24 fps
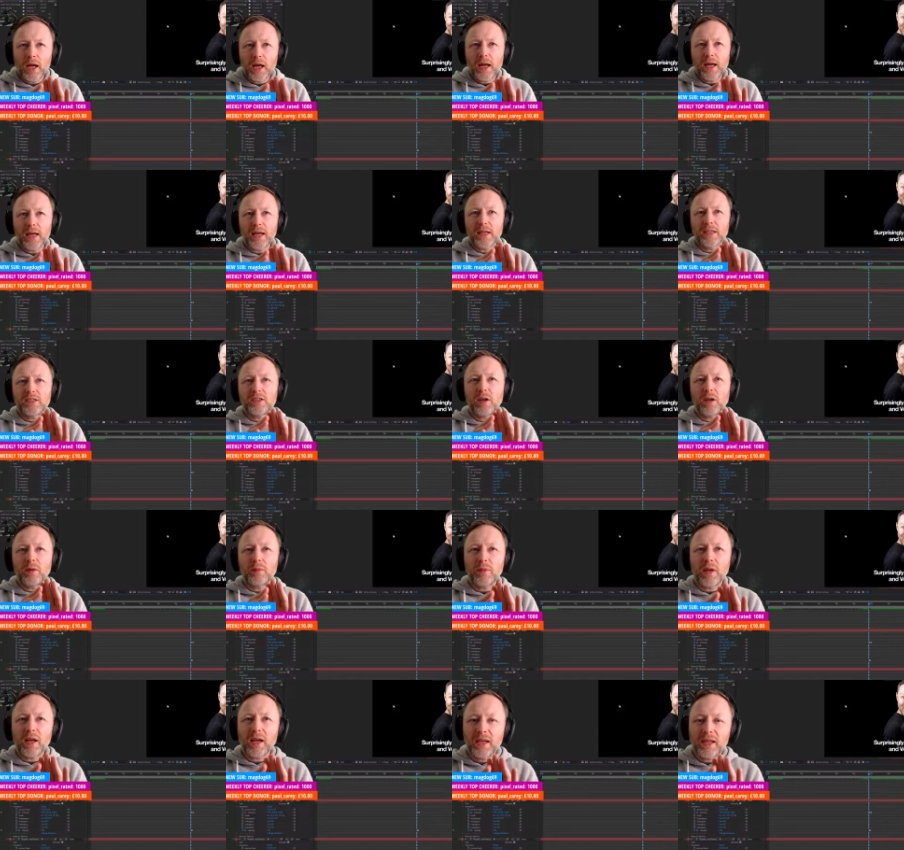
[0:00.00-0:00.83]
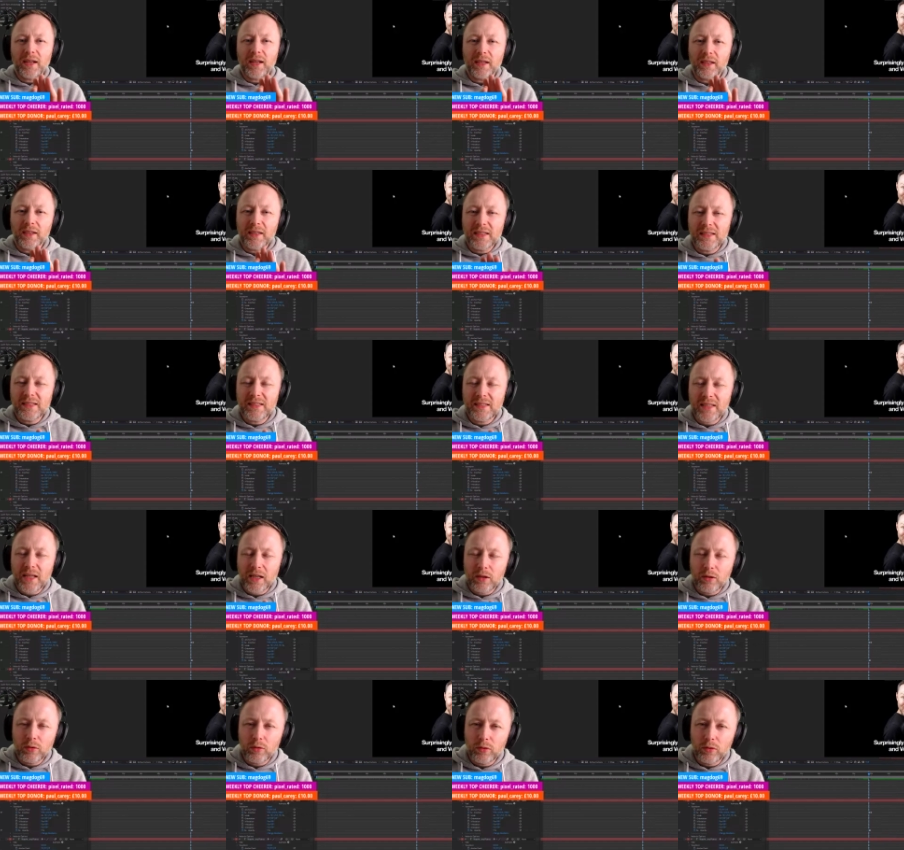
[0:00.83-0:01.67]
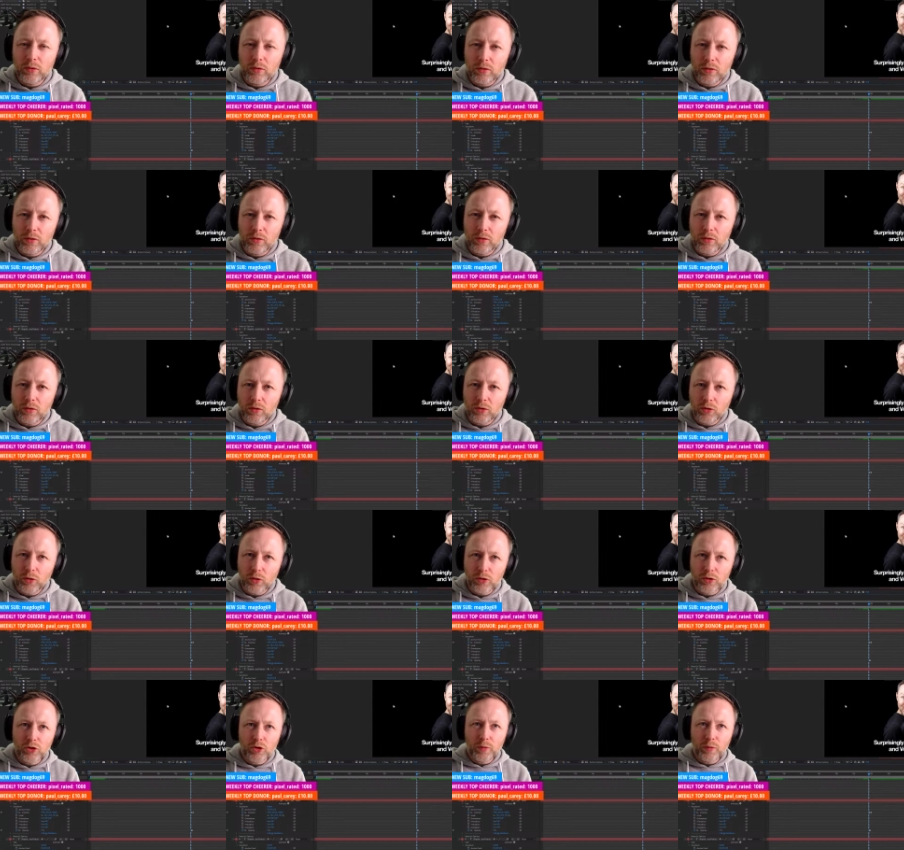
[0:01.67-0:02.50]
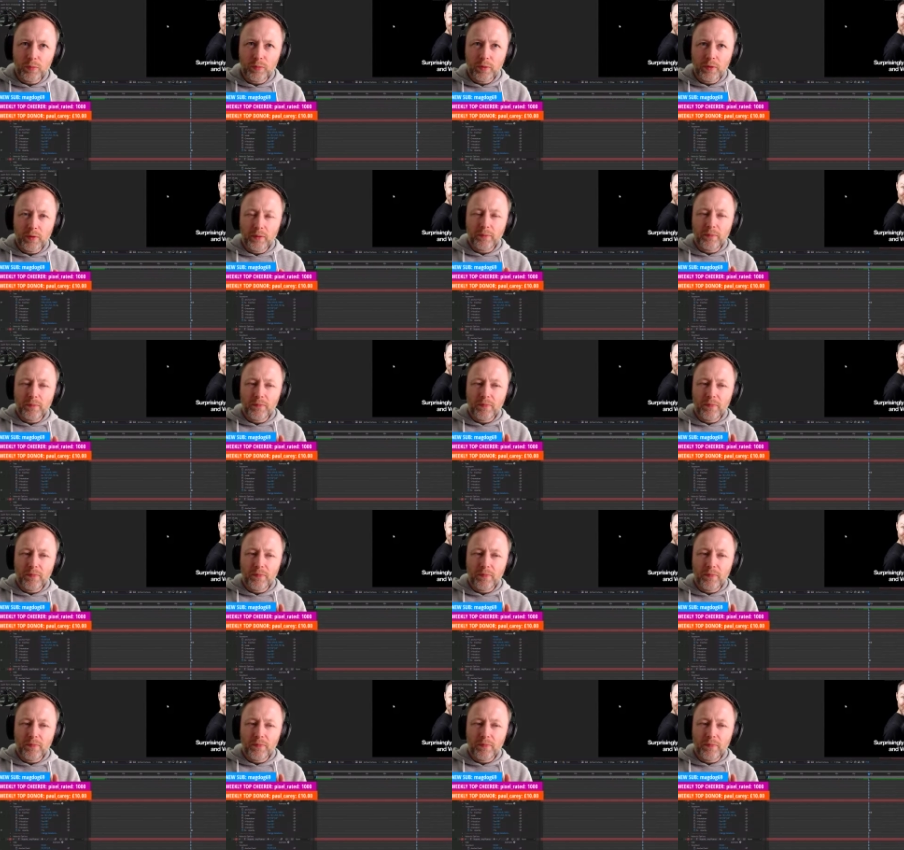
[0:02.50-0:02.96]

It's something that I can at least stick on YouTube.